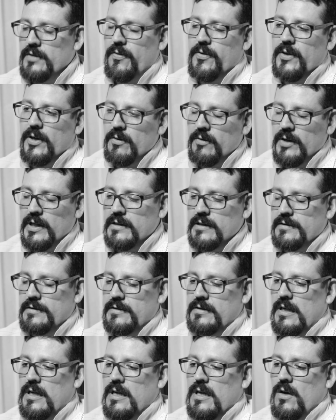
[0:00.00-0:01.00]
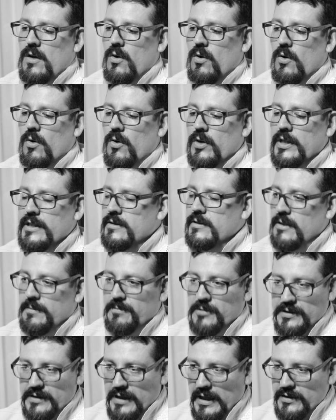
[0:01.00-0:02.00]
theories or
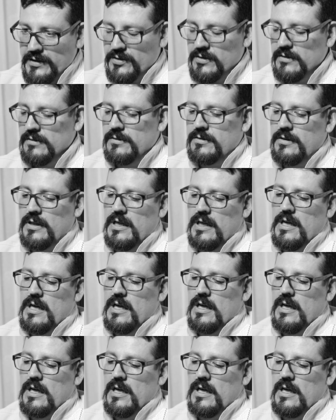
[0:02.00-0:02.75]
interpretations